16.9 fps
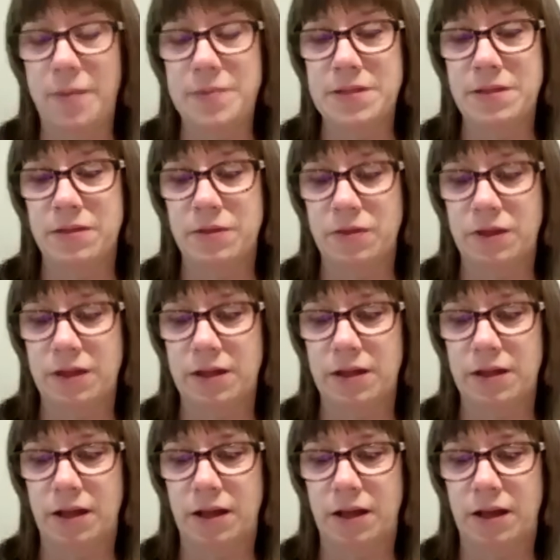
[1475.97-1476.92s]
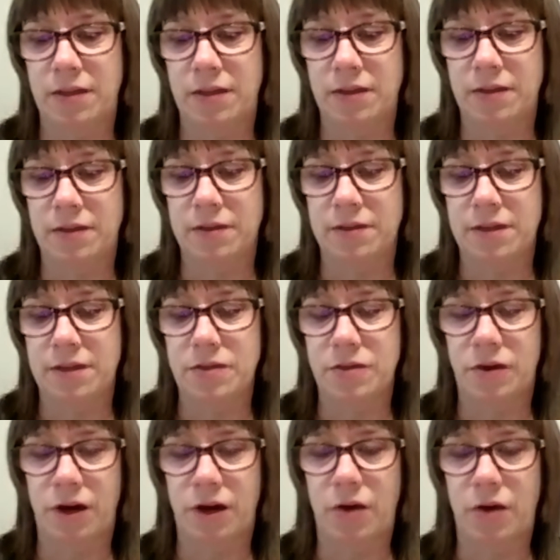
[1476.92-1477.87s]
no, absolutely. And I think
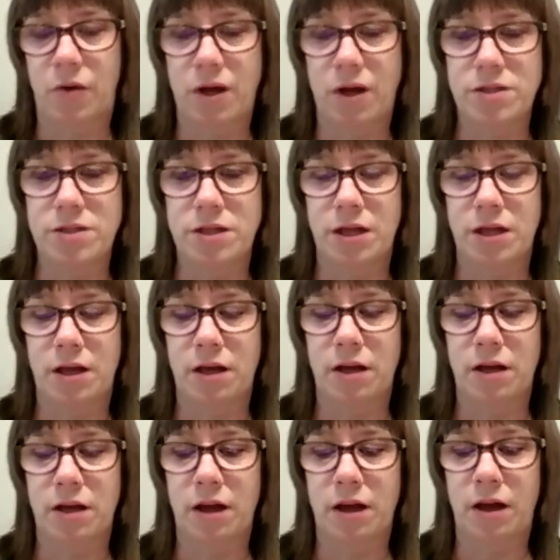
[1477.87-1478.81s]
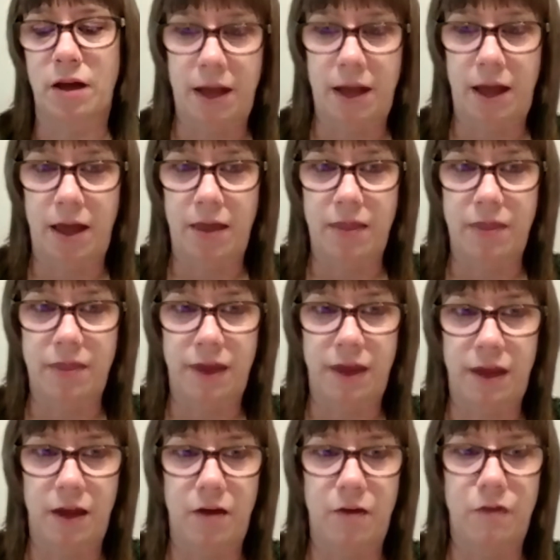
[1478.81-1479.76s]
that's a great question. I mean, I
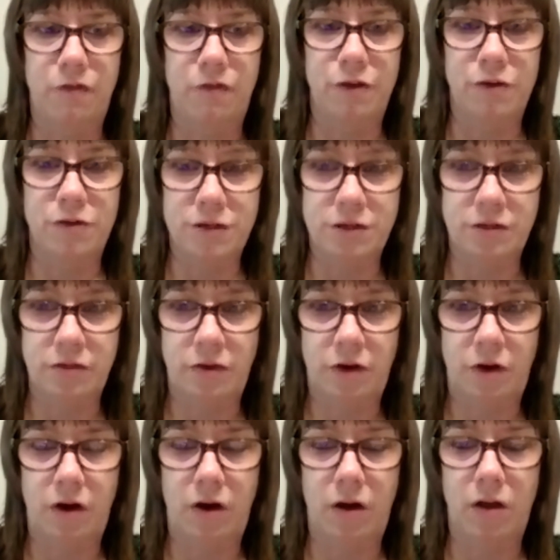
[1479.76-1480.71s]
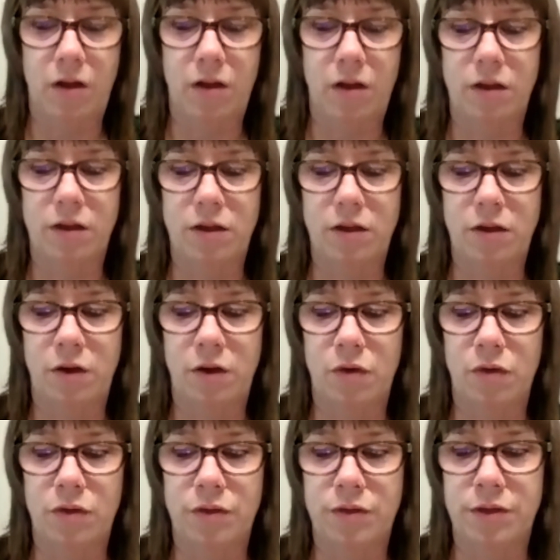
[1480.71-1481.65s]
think, first of all,
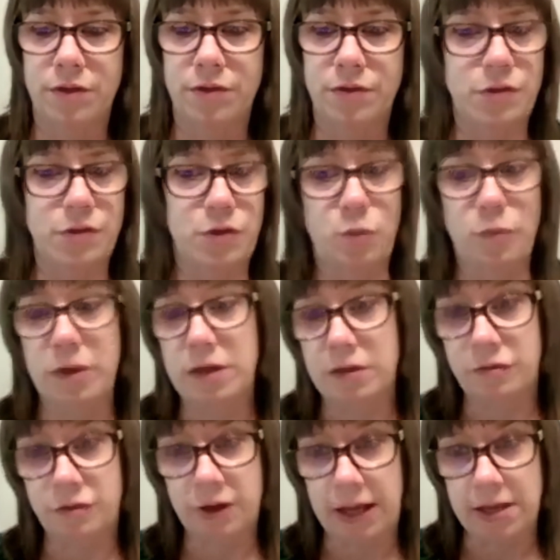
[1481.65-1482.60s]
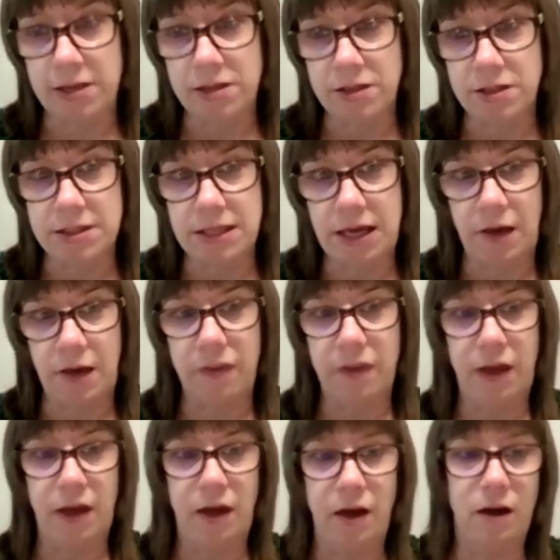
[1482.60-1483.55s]
there's so many different agents
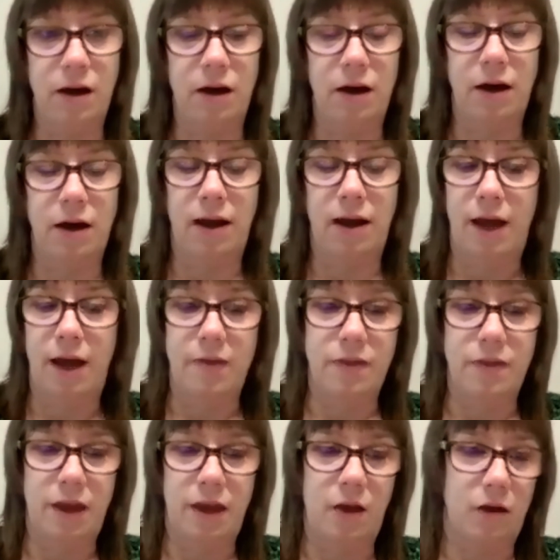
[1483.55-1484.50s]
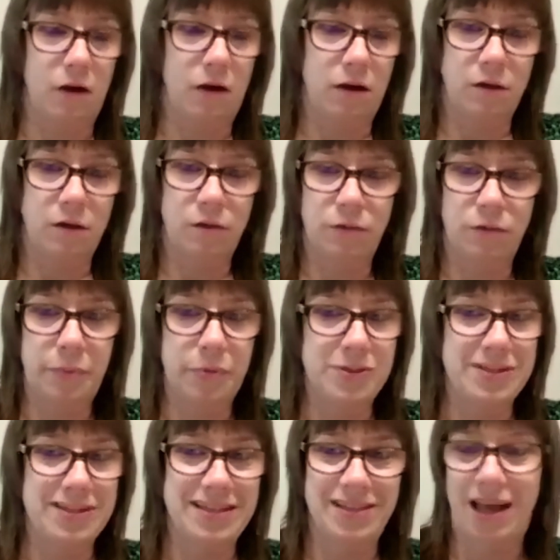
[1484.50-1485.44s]
out there. And they all
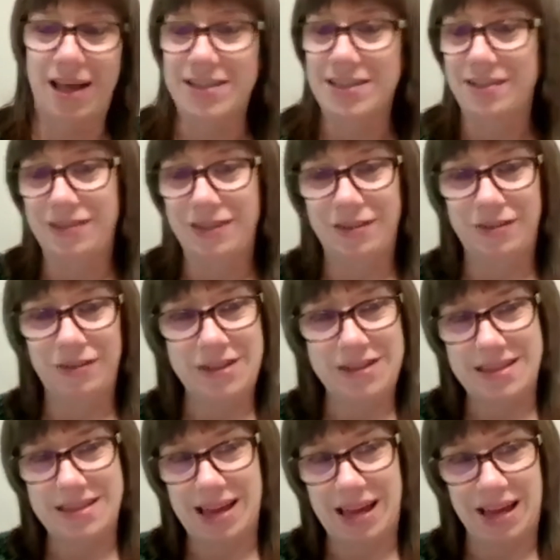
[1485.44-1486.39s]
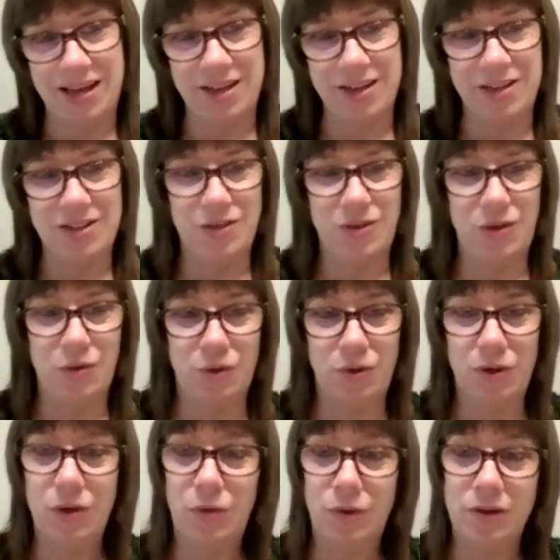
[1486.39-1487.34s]
represent lots of different things. So you
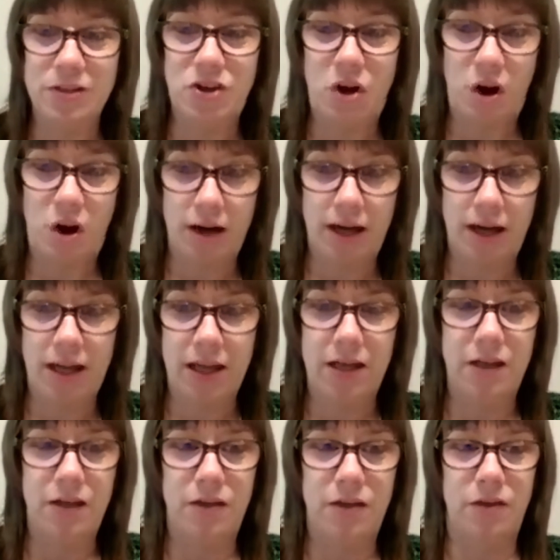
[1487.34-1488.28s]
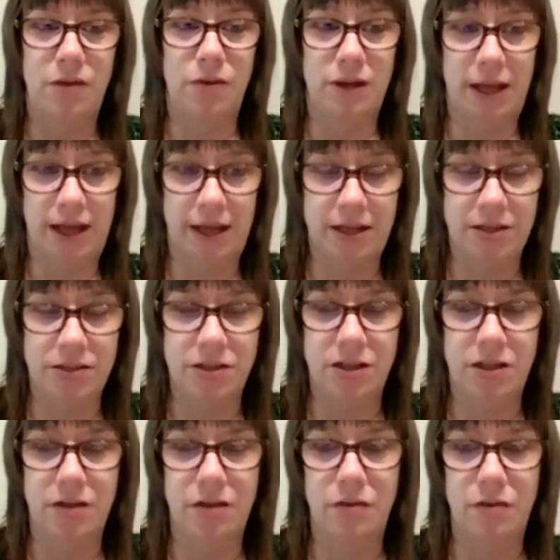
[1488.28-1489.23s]
really want to target an
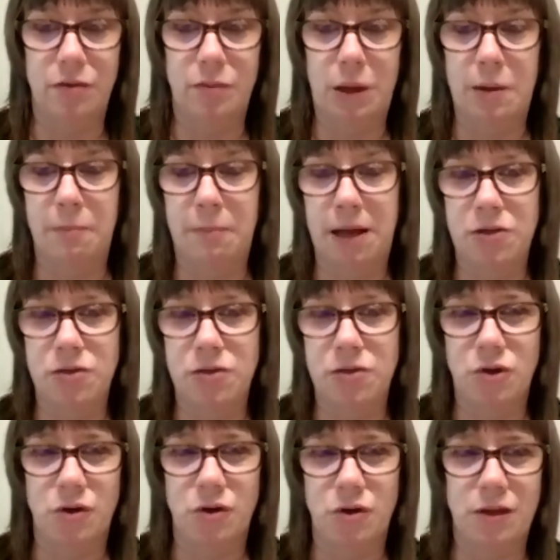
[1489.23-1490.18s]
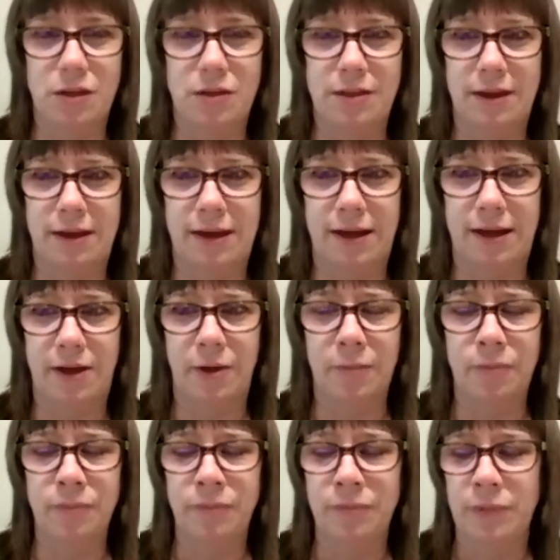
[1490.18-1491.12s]
agent and make sure that
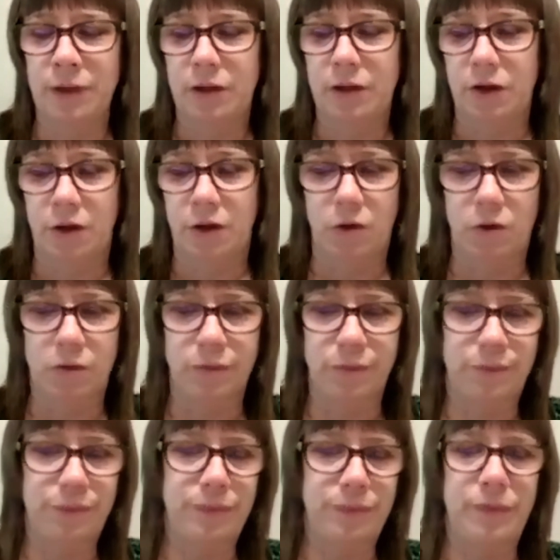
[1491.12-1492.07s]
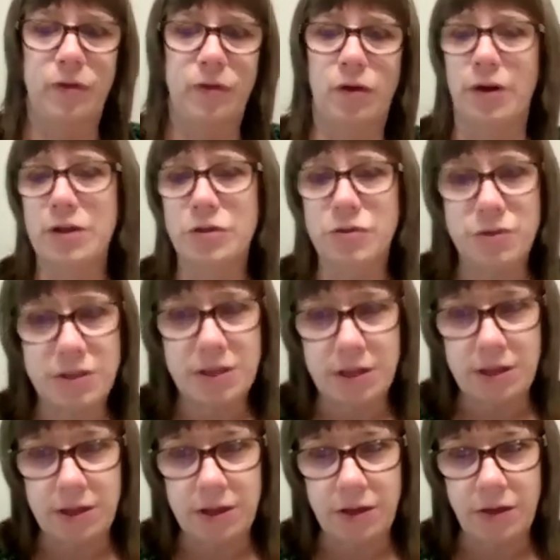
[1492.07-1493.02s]
they, you know, are
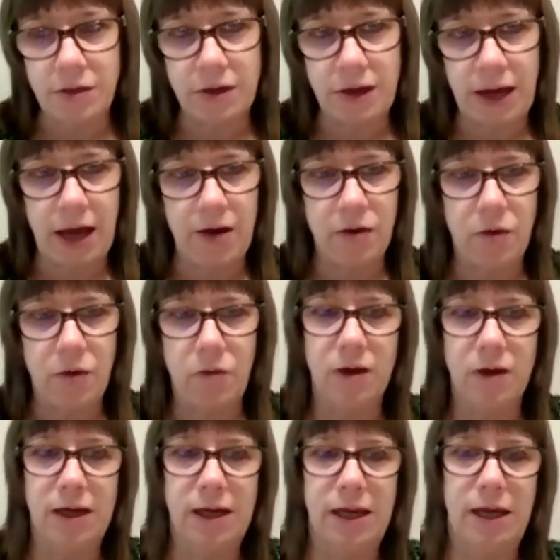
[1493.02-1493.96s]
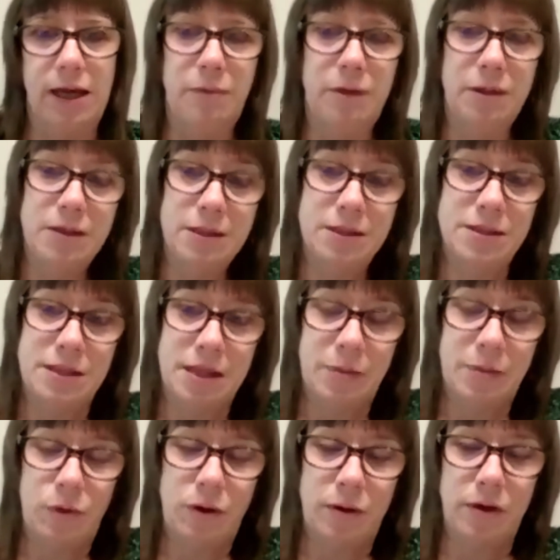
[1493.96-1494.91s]
interested in your category. I mean, the
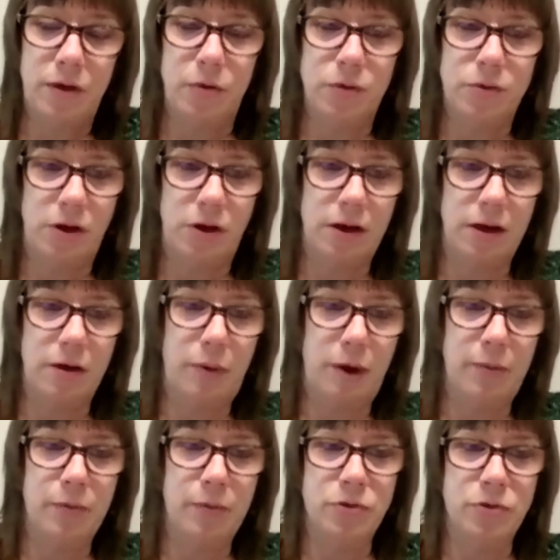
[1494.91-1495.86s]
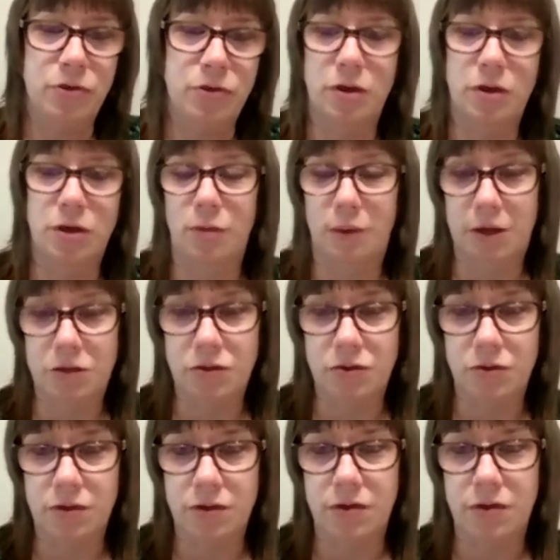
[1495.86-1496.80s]
same way you would target a publisher, Make
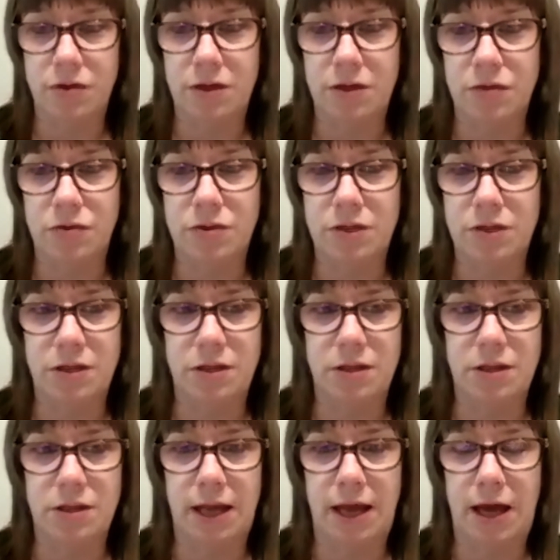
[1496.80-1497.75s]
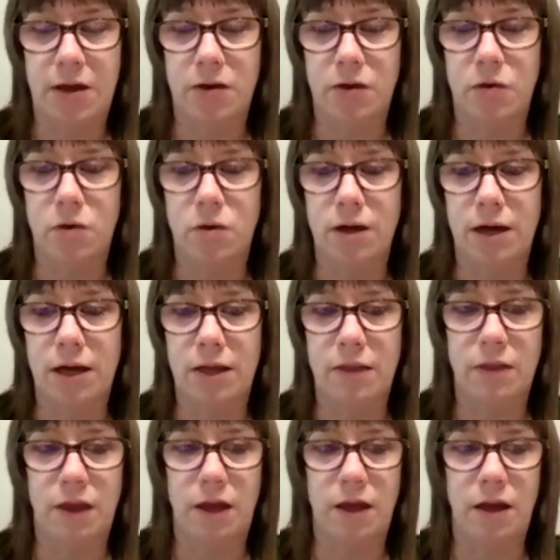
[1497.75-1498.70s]
sure that they're interested in the
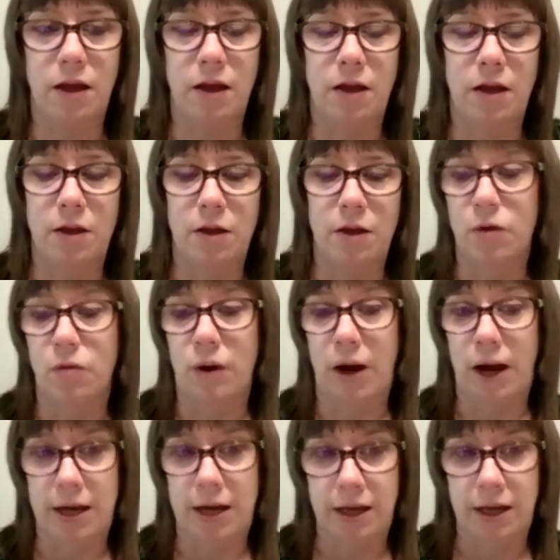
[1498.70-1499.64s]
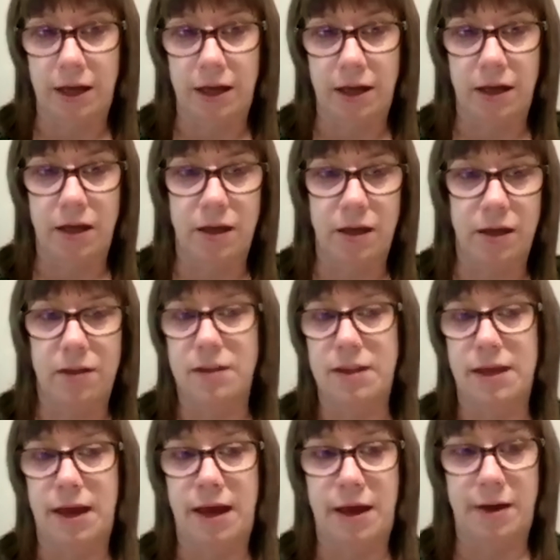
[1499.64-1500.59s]
category that you're writing in and
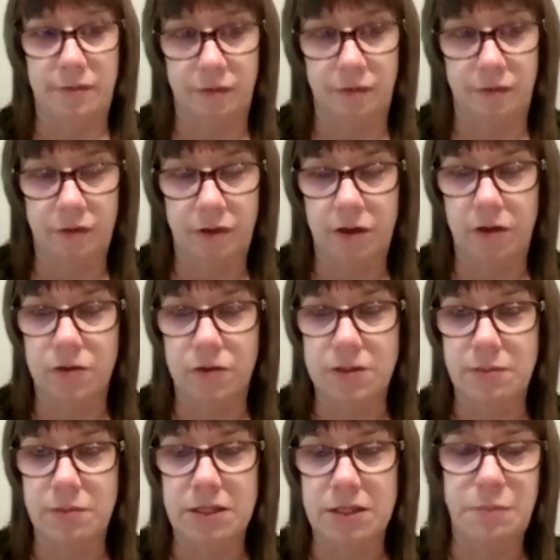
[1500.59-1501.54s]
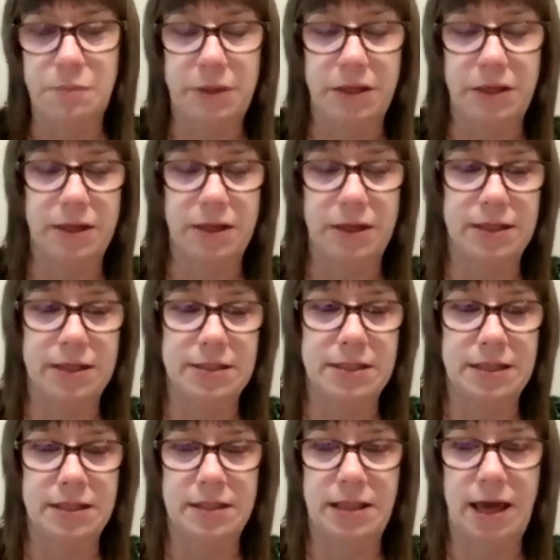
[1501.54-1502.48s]
that they have, some
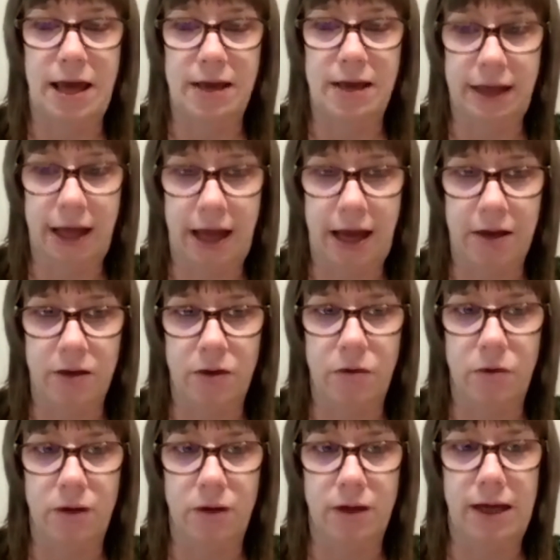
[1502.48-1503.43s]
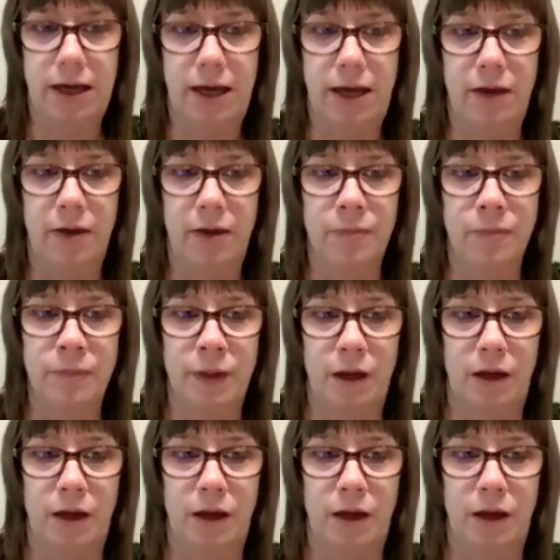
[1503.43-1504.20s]
experience in that category.